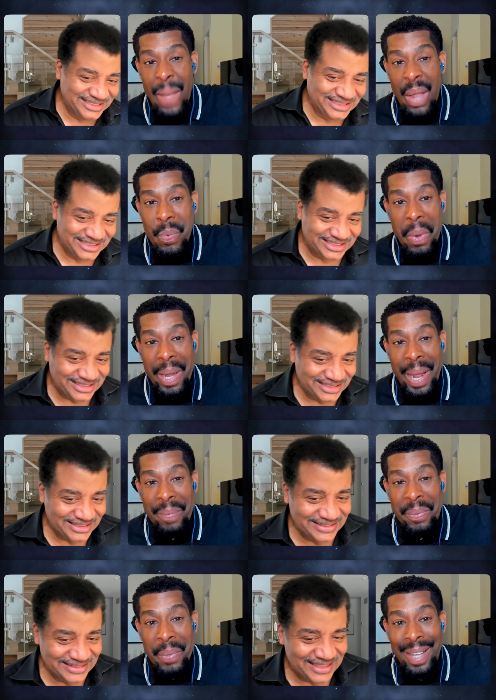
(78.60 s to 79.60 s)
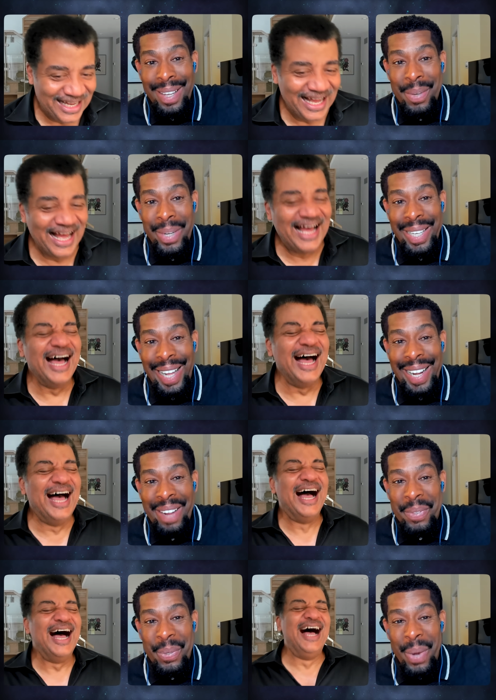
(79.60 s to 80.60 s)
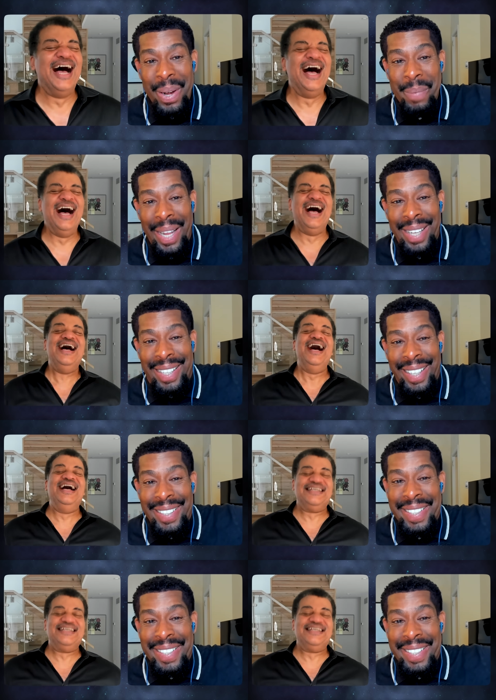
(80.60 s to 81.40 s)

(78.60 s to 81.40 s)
Speaker 1: wouldn't have would not have to worry about this.